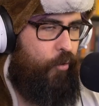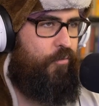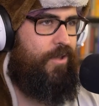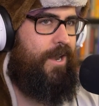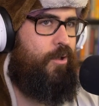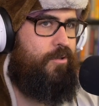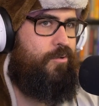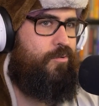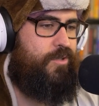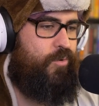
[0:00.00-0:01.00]
hopefully I don't
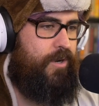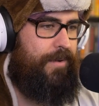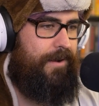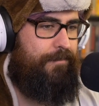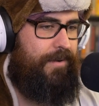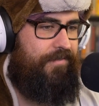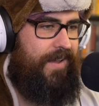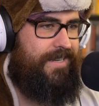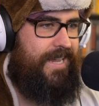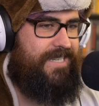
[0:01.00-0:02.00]
lose one of my, my
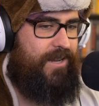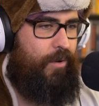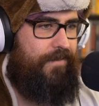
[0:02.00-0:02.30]
fantastic